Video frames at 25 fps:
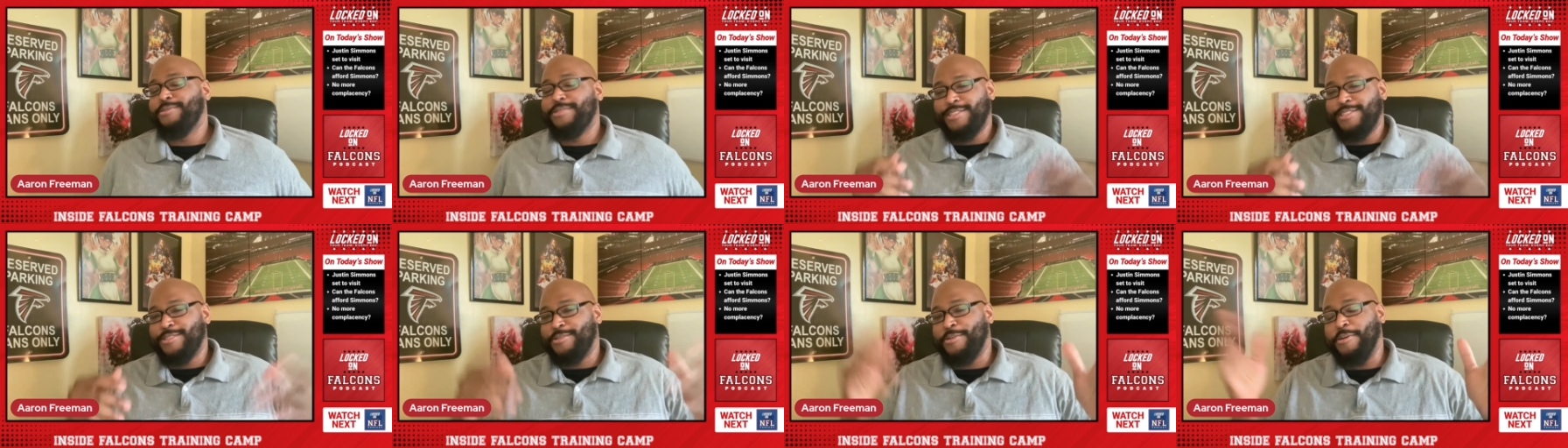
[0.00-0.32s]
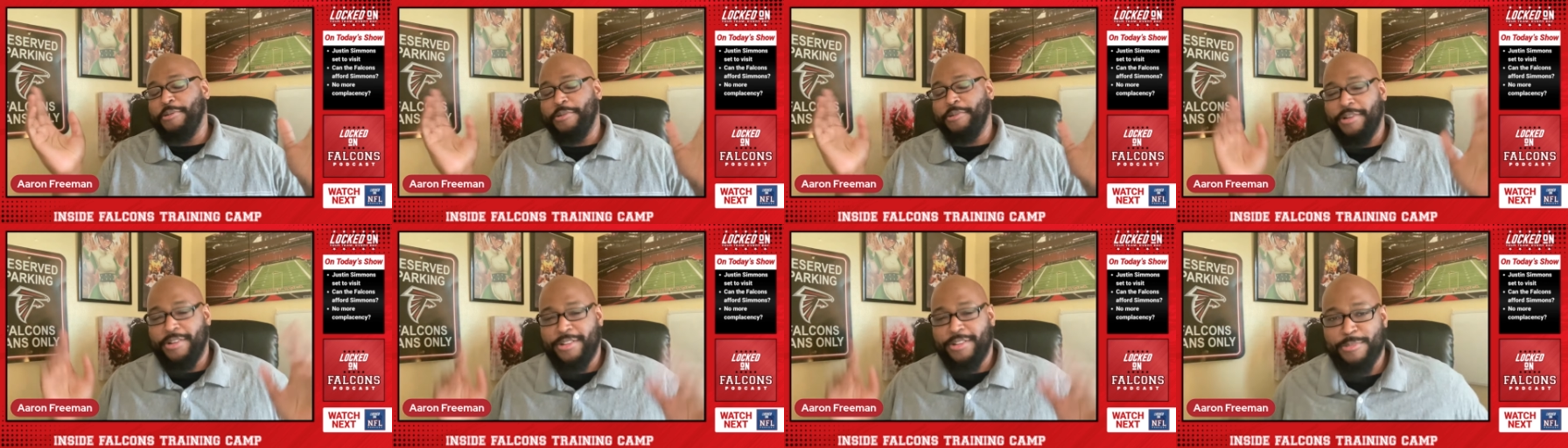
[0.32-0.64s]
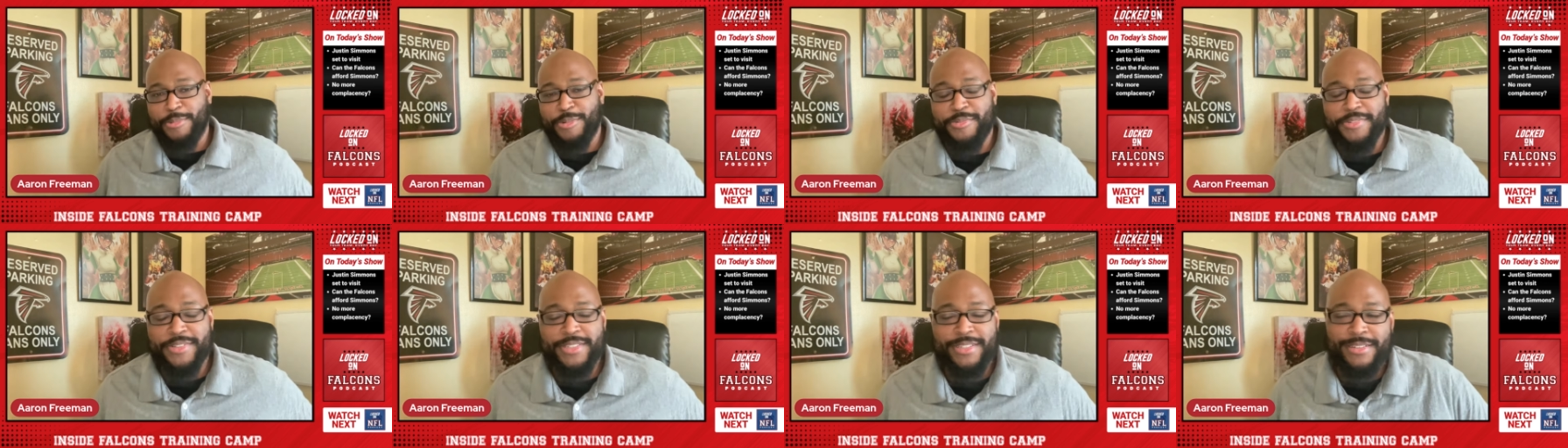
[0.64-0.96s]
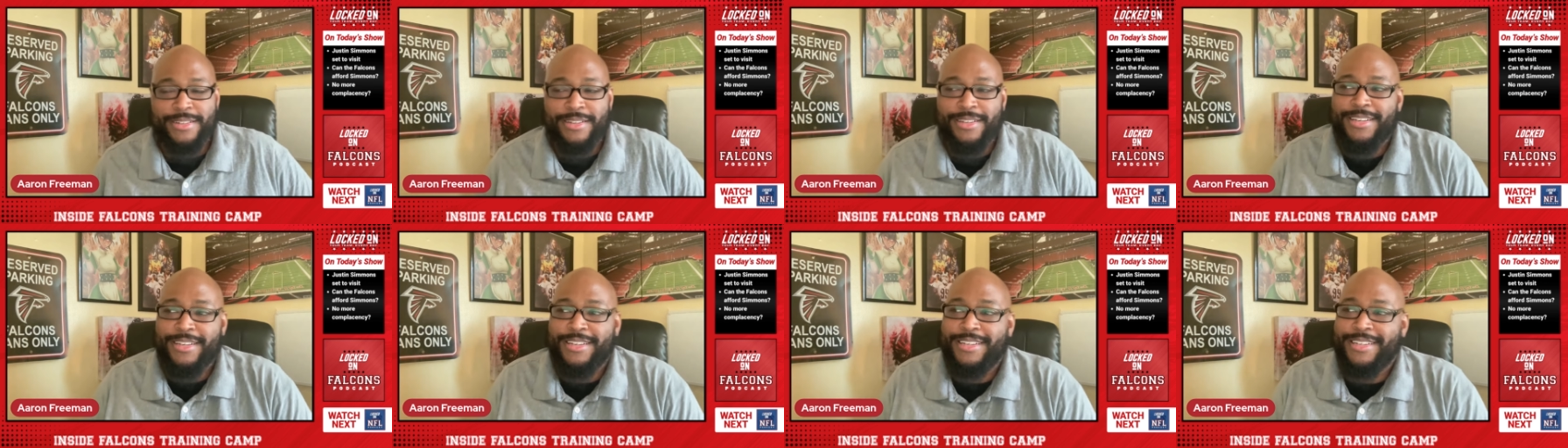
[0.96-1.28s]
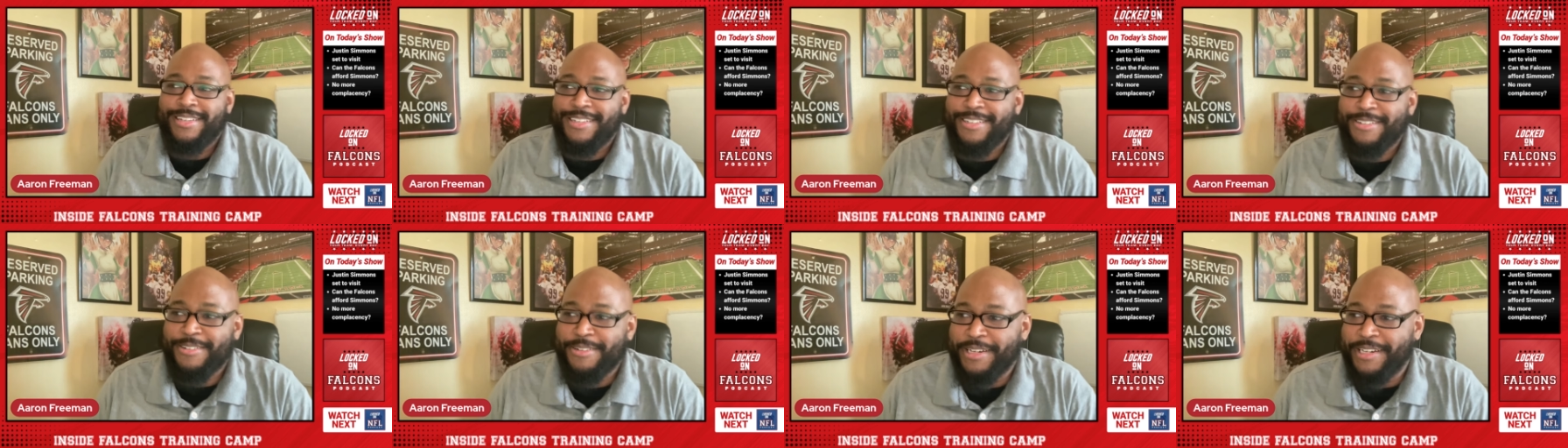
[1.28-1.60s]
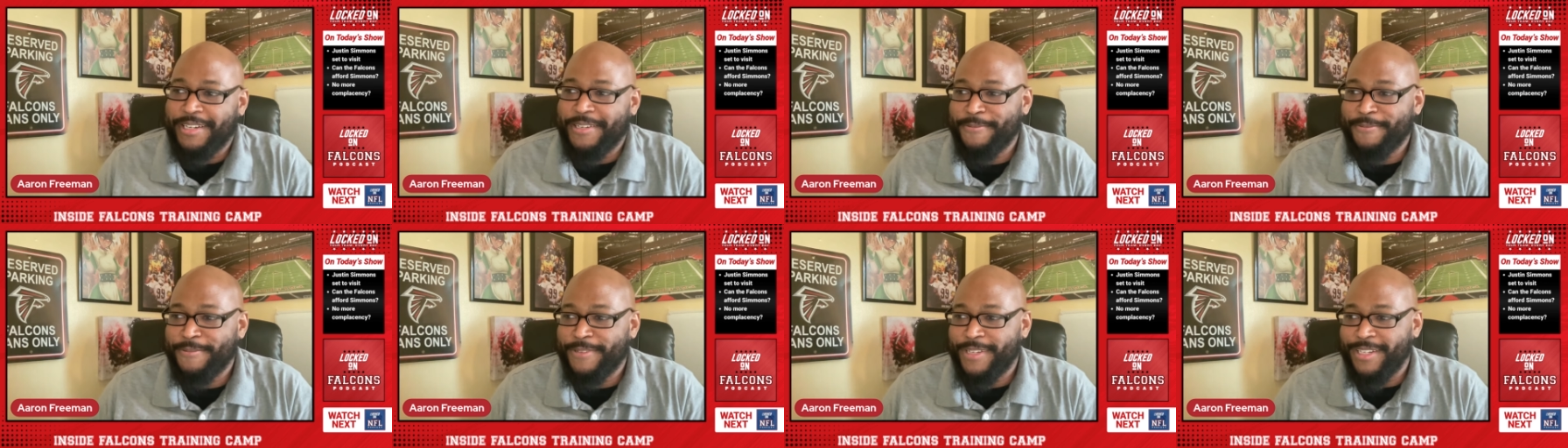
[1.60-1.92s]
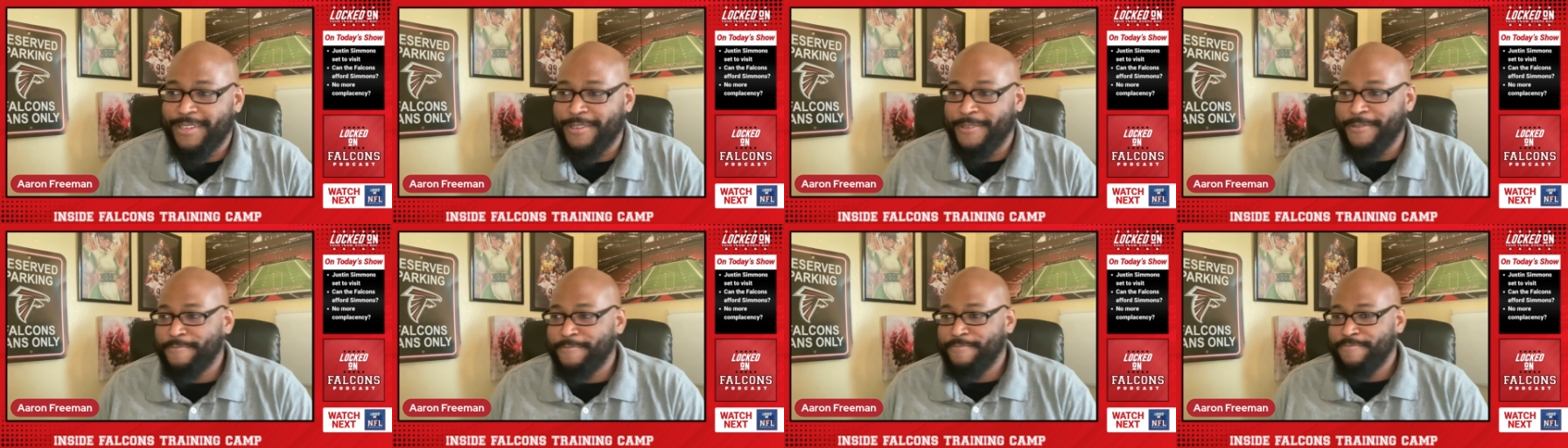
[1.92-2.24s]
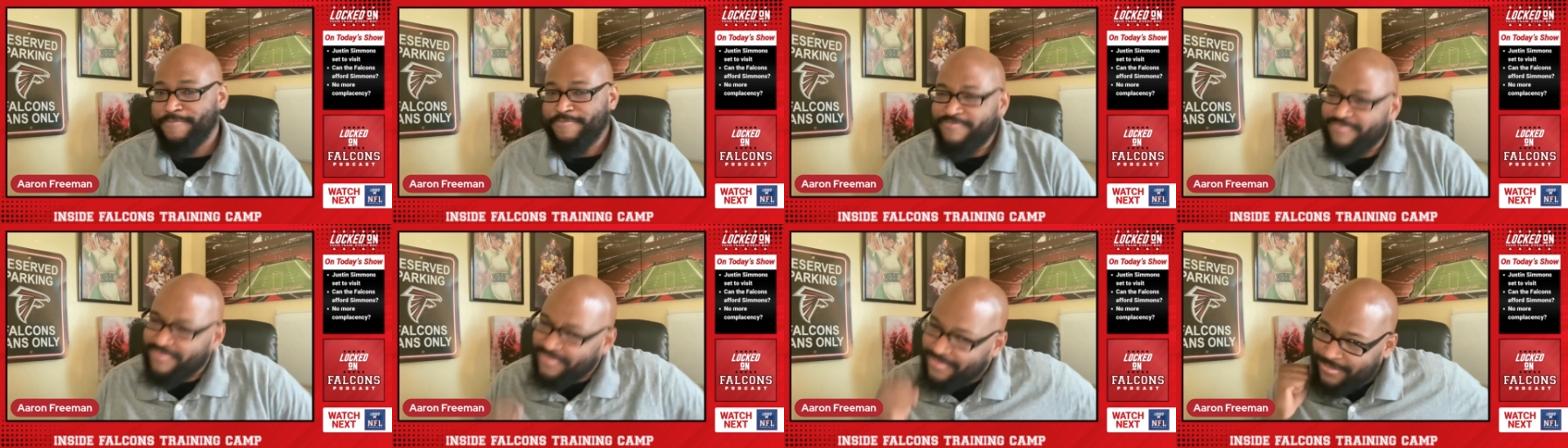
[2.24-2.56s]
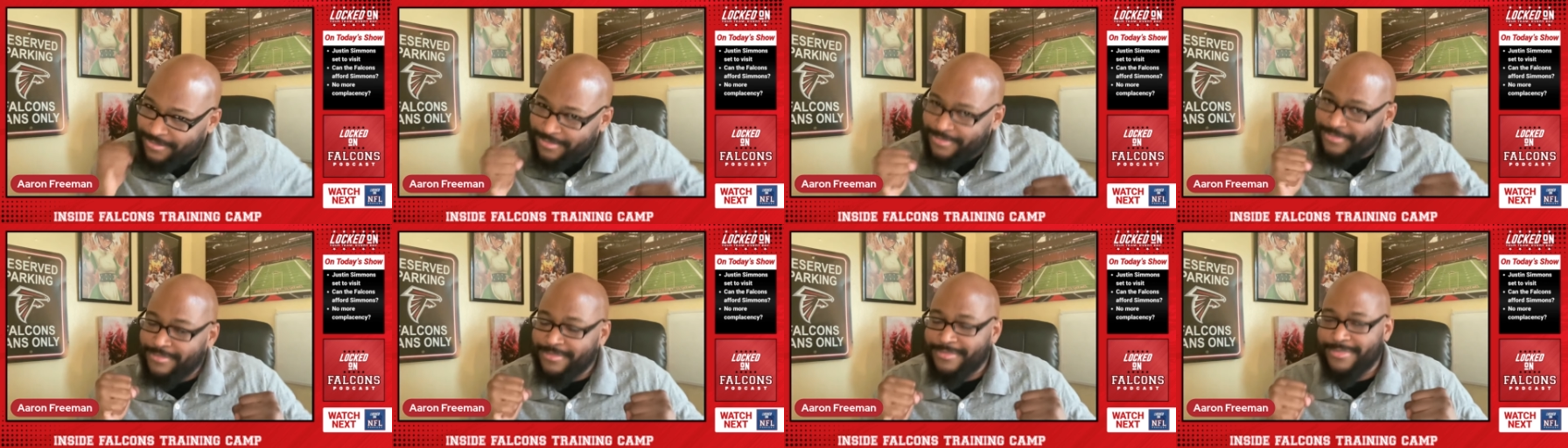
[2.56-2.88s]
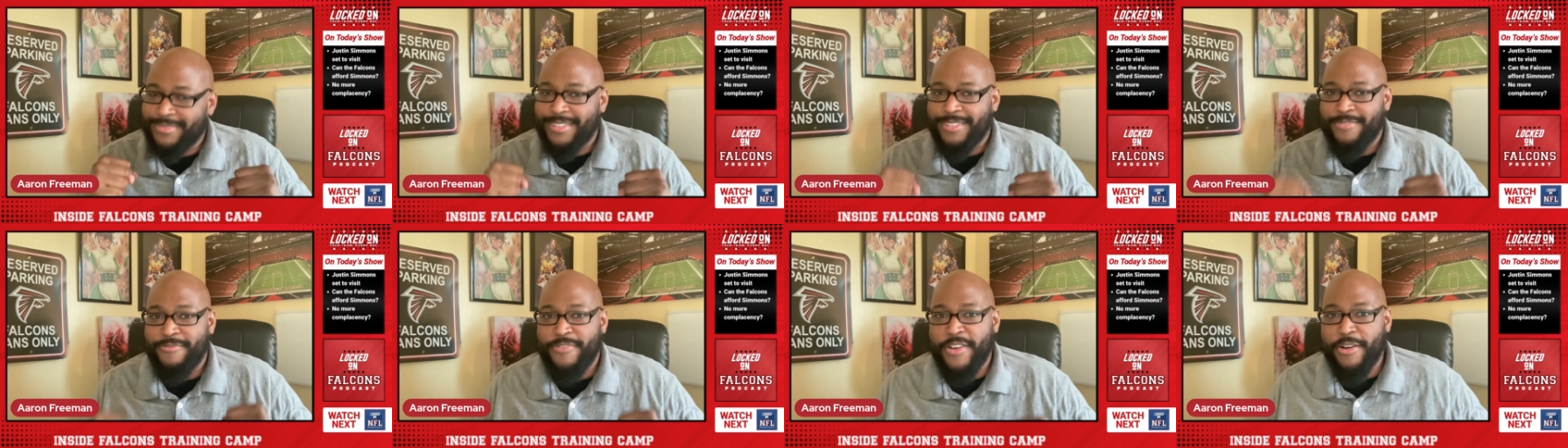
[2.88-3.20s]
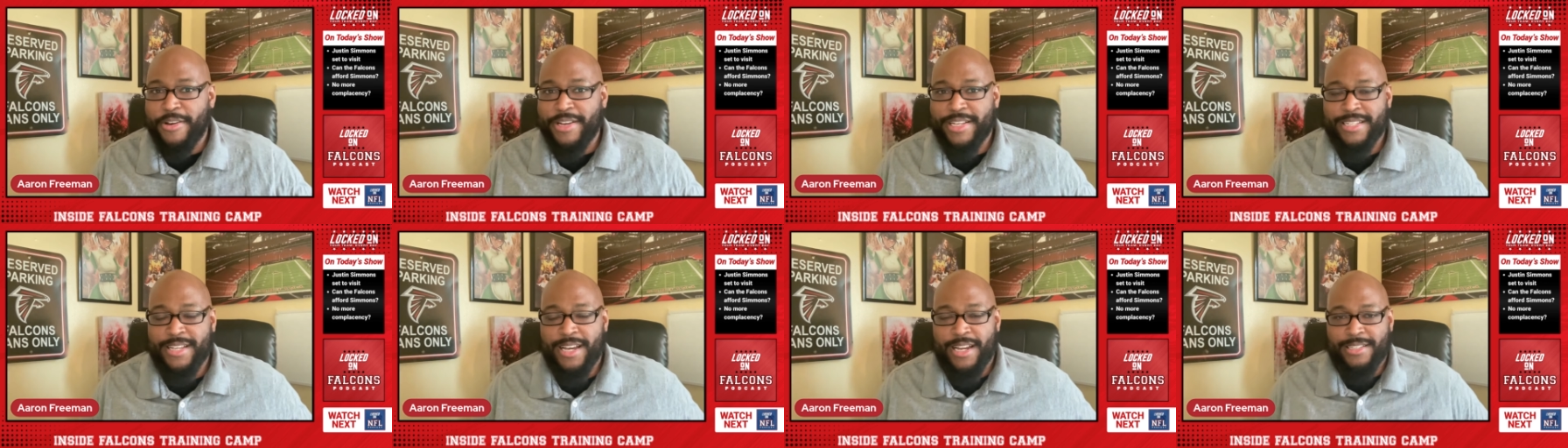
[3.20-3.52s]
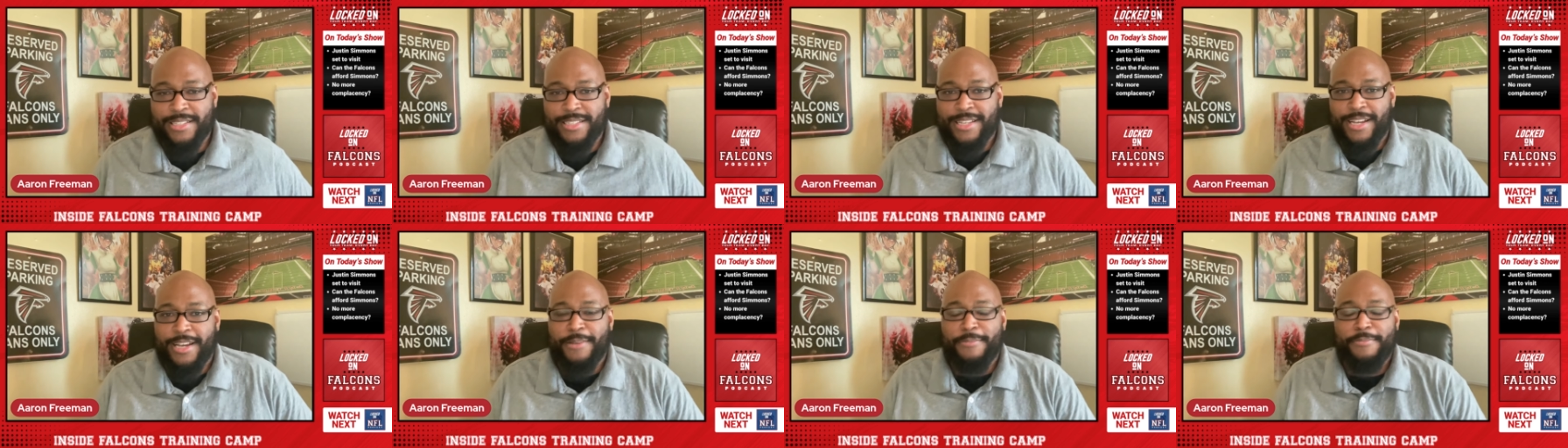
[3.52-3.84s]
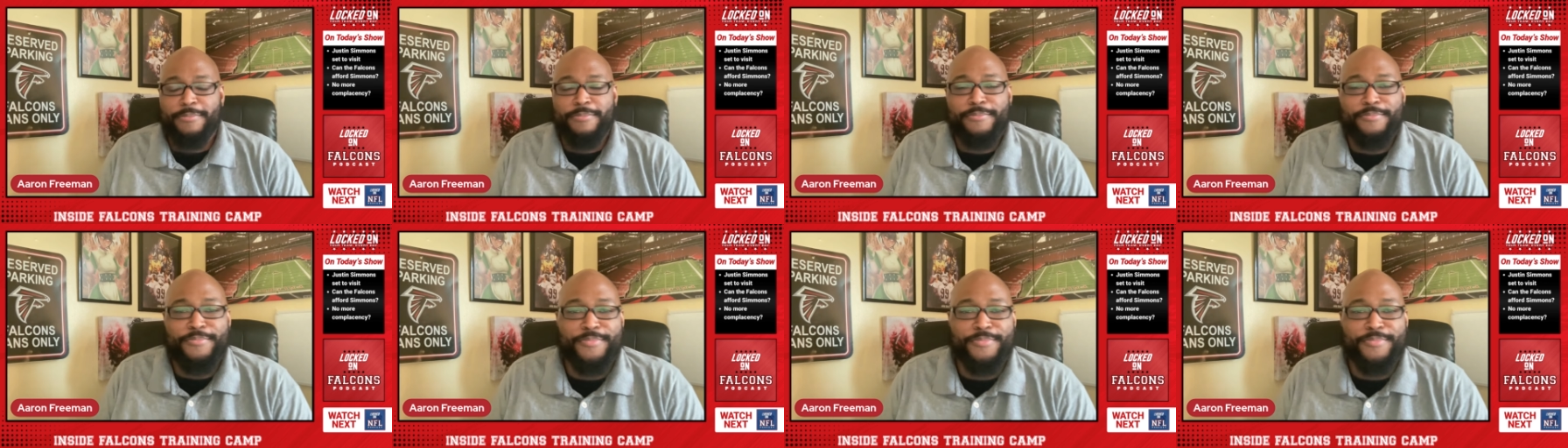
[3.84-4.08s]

We're just quoting all the movies, but you know, very exciting time.